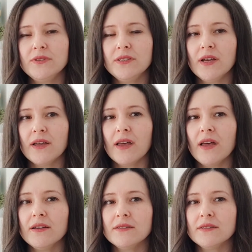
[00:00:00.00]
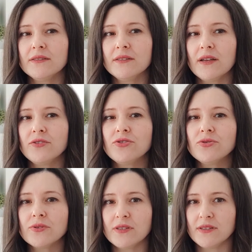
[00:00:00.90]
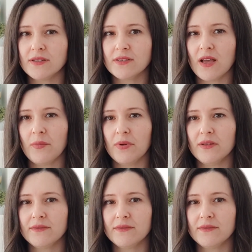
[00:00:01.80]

I choose this example.